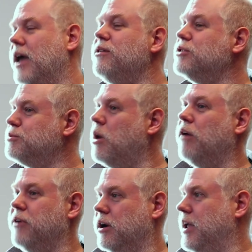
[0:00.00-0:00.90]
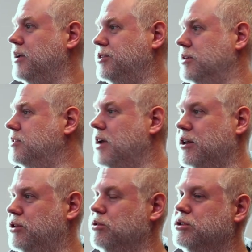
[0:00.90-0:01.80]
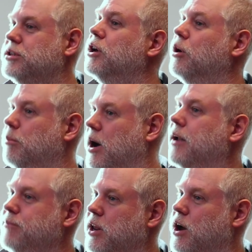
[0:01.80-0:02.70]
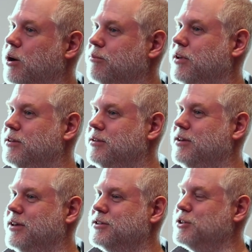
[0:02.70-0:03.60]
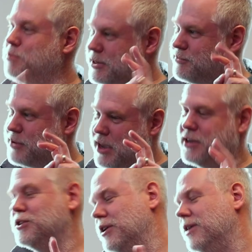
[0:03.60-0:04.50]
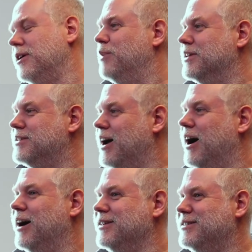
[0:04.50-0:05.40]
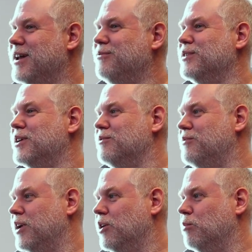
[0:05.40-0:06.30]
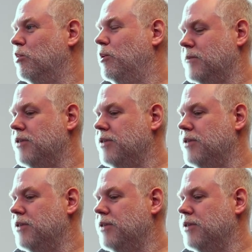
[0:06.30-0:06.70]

And they're small variations, not a huge deal, but it's a specification, but definitely configurable.